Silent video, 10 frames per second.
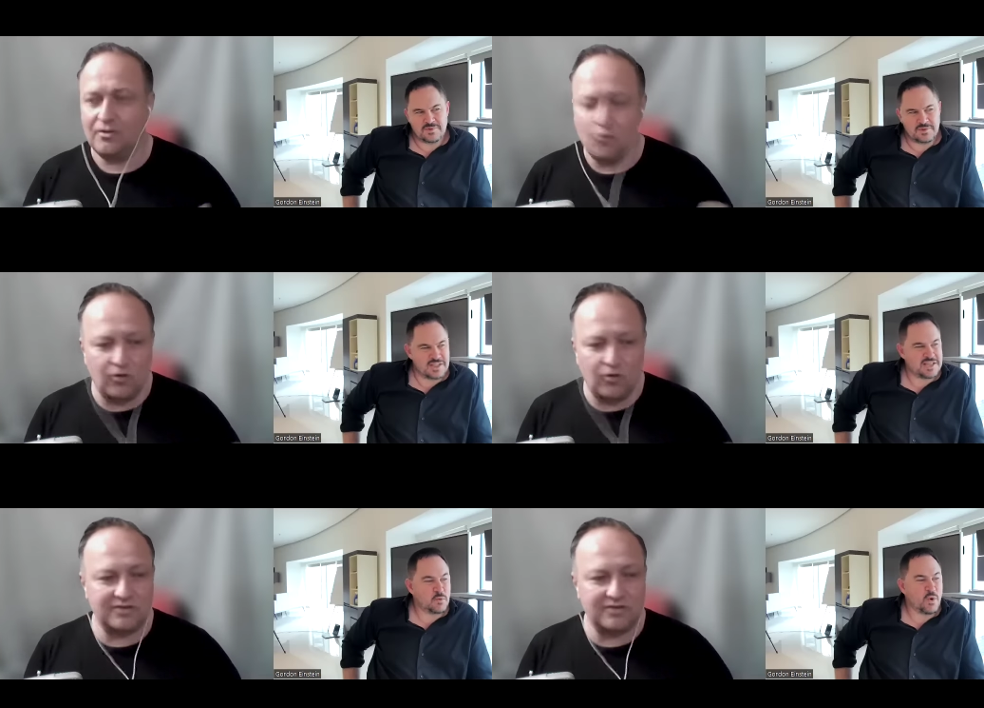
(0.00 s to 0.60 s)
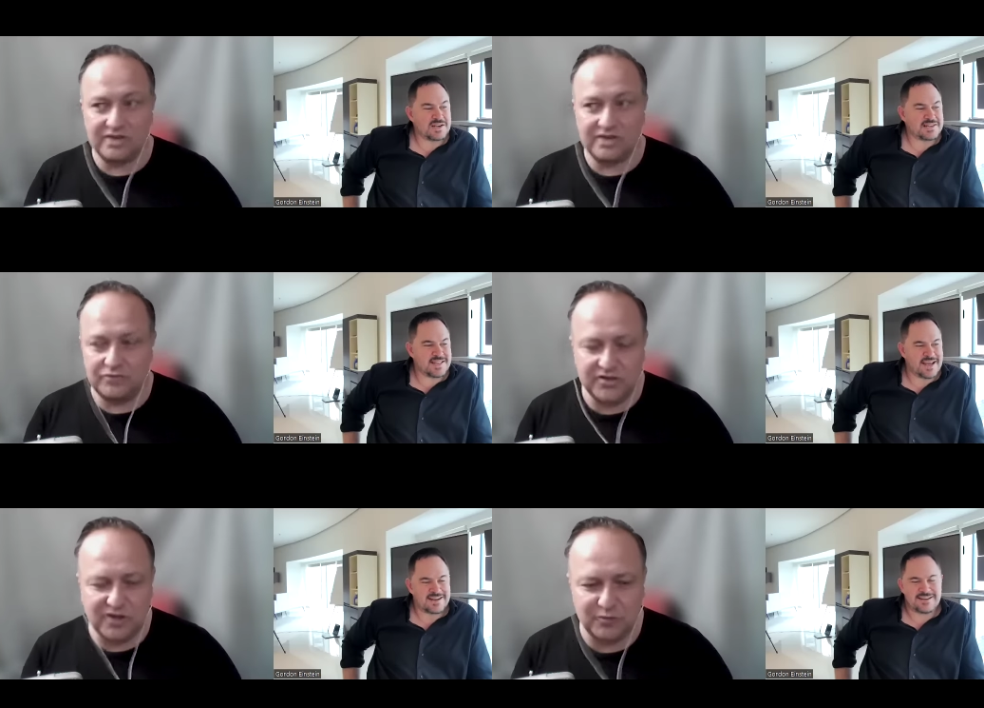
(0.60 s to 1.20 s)
Speaker 1: Or well, so
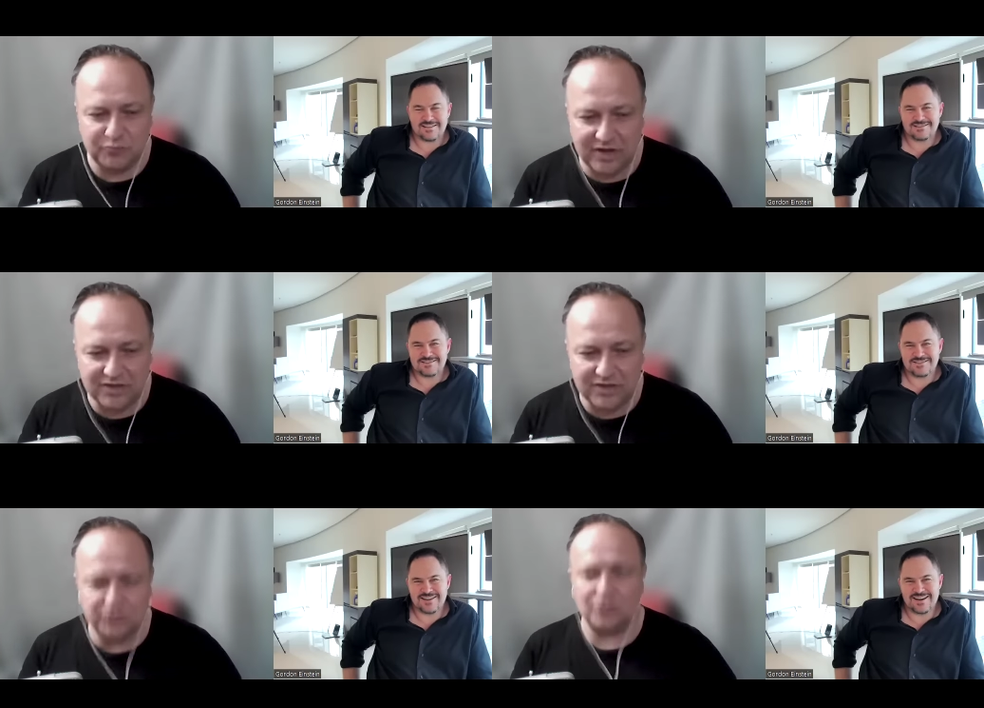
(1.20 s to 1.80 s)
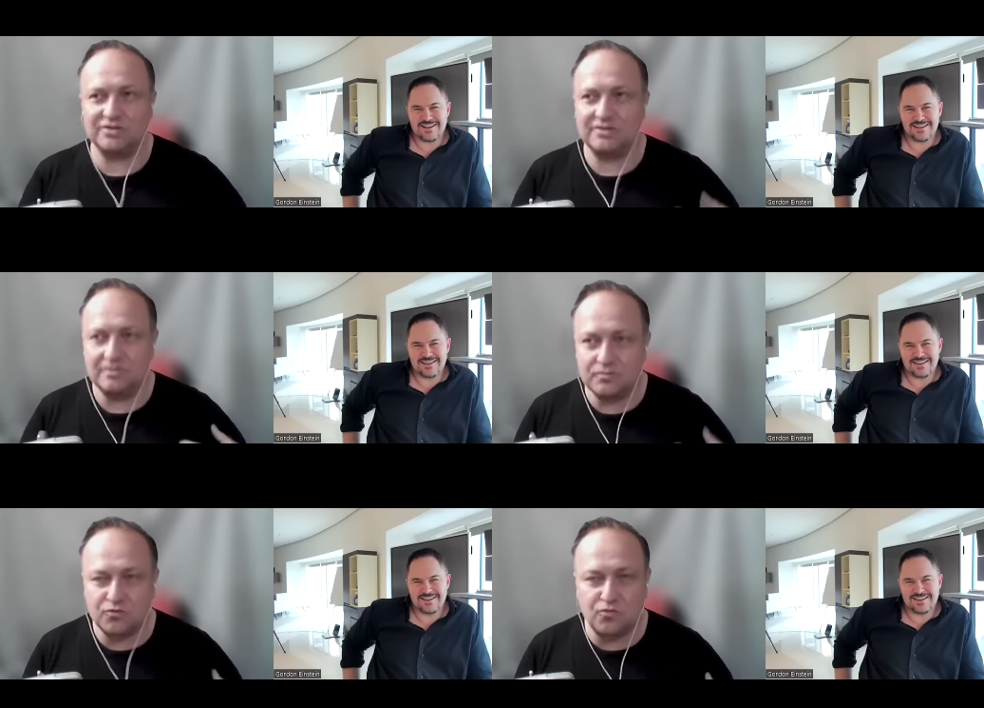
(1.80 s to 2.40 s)
Richard Branson,
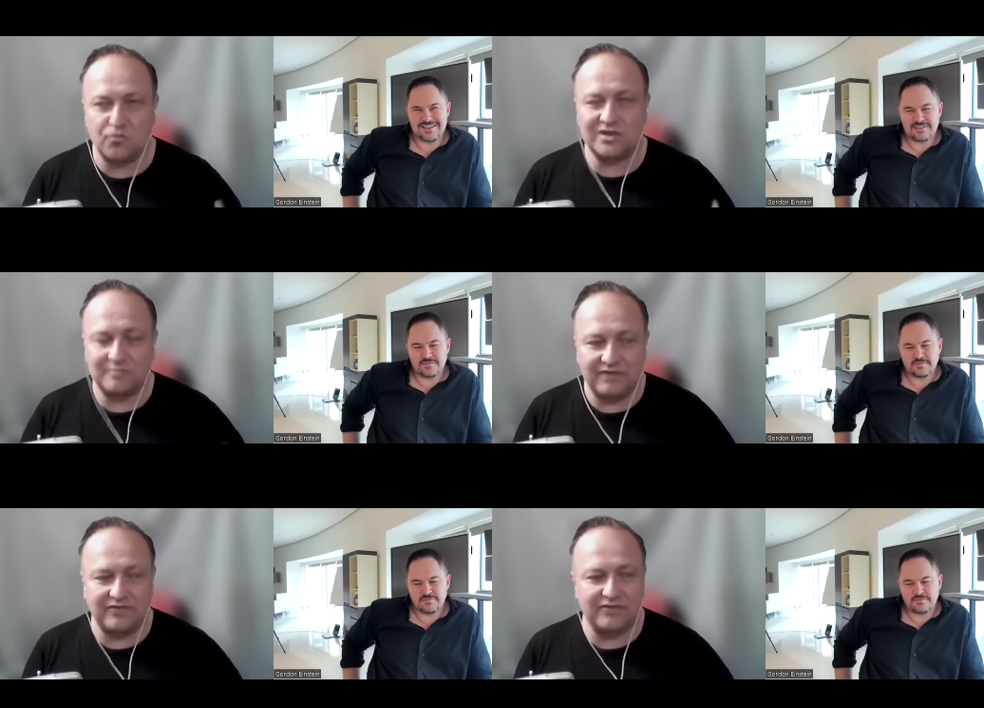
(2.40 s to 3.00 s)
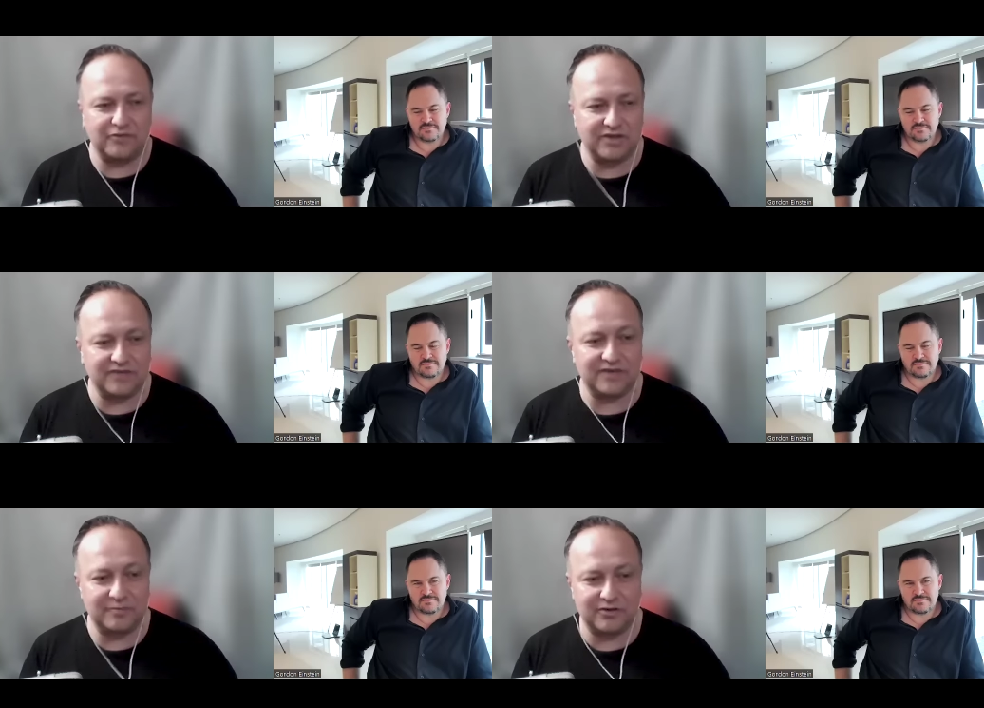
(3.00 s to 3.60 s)
who is my favorite
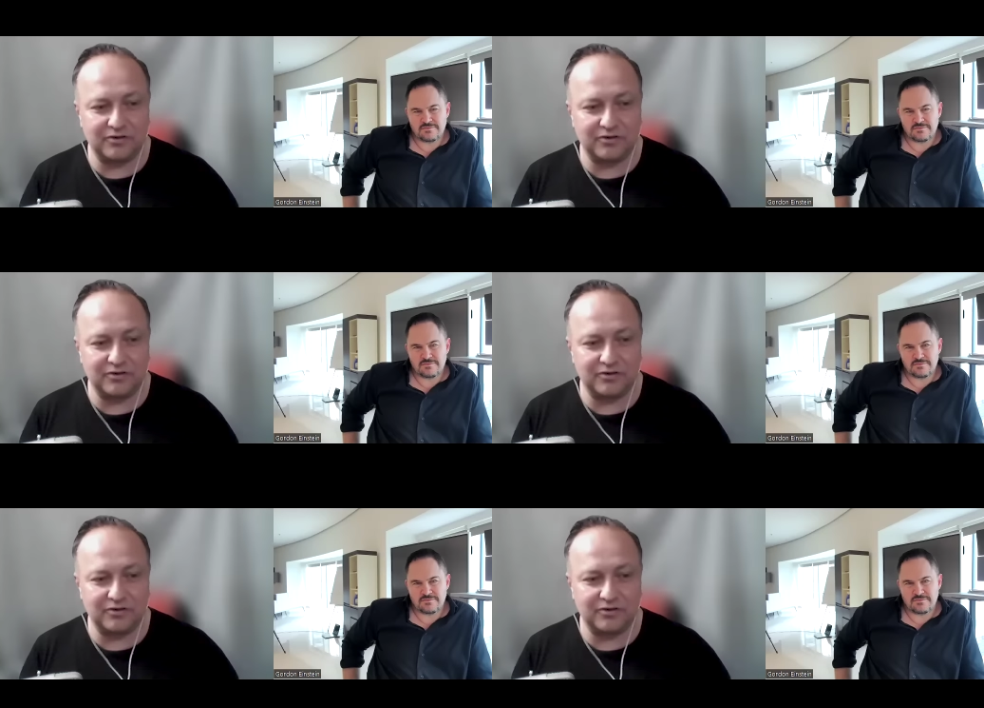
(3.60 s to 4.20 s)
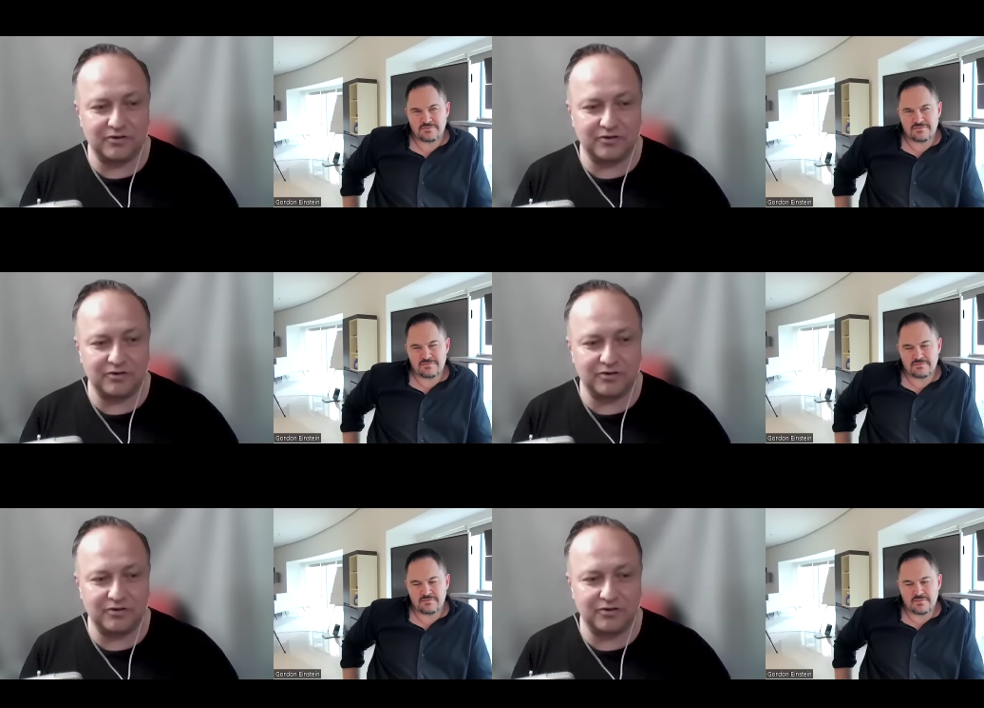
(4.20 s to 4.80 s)
entrepreneur.
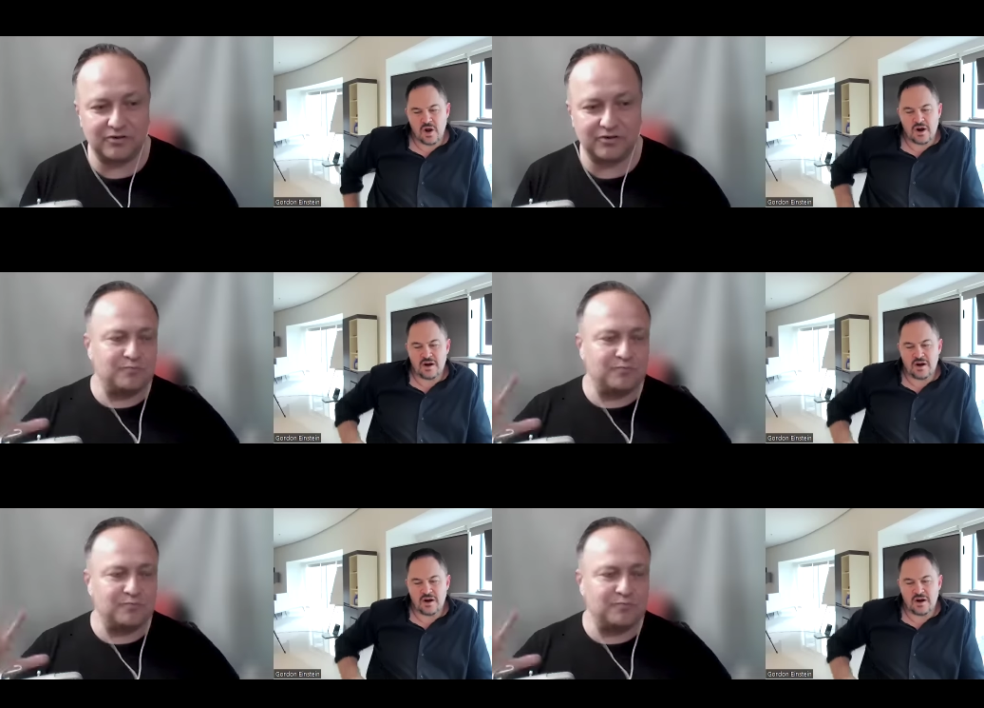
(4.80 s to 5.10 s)
In this